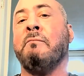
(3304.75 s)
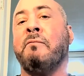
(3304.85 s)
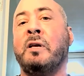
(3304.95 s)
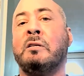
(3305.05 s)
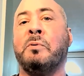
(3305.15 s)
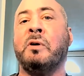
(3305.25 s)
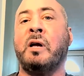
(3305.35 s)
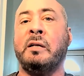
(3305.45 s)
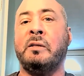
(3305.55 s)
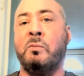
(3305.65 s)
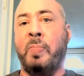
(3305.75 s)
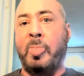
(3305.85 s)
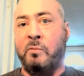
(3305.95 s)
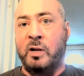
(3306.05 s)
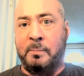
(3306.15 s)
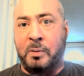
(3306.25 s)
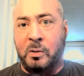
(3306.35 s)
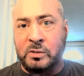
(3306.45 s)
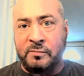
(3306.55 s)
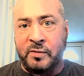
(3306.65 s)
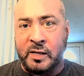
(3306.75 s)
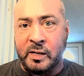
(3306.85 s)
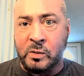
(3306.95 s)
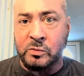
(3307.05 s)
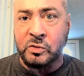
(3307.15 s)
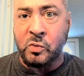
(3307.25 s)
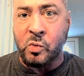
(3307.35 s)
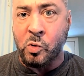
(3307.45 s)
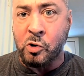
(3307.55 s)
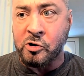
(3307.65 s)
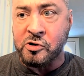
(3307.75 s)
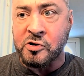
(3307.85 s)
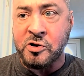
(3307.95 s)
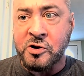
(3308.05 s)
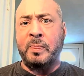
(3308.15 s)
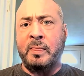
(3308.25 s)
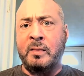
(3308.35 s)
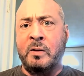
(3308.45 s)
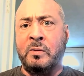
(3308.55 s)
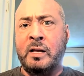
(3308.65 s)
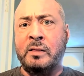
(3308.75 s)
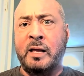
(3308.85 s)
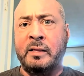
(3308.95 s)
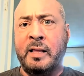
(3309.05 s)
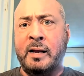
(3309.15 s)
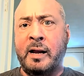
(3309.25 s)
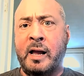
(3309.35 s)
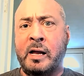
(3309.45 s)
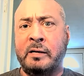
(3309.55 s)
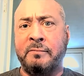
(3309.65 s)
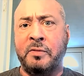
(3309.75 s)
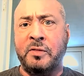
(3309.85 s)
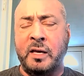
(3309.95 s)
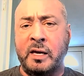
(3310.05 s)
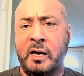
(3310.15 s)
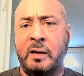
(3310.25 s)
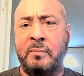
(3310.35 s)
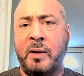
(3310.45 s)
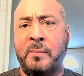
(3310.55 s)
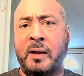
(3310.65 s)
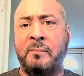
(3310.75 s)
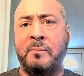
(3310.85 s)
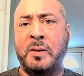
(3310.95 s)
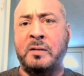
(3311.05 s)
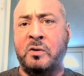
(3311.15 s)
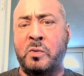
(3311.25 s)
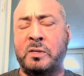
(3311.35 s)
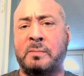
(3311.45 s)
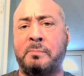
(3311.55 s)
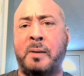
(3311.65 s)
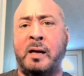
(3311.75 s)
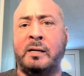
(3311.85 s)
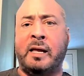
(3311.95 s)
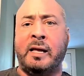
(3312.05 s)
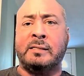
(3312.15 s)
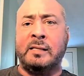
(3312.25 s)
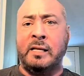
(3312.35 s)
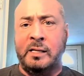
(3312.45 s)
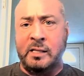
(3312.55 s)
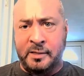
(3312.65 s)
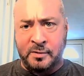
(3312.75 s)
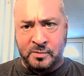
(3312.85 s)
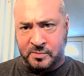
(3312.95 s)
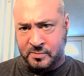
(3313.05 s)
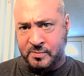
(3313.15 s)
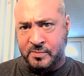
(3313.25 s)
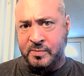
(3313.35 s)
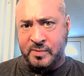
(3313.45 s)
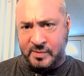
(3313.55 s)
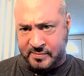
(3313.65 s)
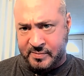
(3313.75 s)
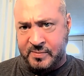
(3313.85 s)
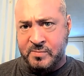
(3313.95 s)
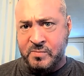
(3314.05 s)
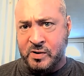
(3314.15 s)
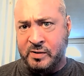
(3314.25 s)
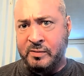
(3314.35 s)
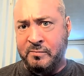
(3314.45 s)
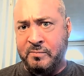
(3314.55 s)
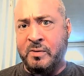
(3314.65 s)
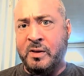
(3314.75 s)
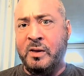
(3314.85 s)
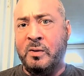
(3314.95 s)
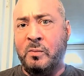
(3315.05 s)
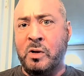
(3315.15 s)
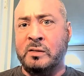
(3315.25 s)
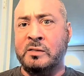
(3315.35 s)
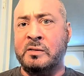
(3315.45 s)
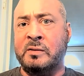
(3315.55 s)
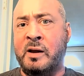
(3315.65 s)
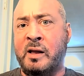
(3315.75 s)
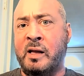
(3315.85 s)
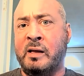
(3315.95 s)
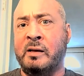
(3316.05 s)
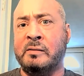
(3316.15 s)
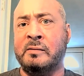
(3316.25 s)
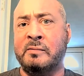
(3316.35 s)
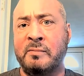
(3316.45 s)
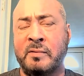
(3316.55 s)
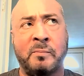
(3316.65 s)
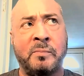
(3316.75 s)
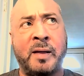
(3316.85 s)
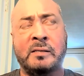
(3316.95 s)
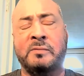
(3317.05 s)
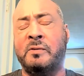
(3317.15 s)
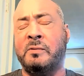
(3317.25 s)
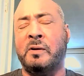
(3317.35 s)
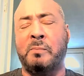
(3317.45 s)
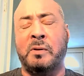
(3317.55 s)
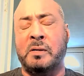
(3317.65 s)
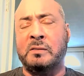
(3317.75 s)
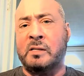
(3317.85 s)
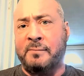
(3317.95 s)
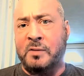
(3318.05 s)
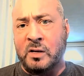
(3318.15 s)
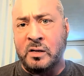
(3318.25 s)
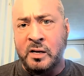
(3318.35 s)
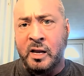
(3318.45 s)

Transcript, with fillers: Facebook. I don't really post videos or no, that, that, that kind of thing. I've, I've been doing some podcasts lately. You're one of the ones, uh, in the past few couple of months that I've done.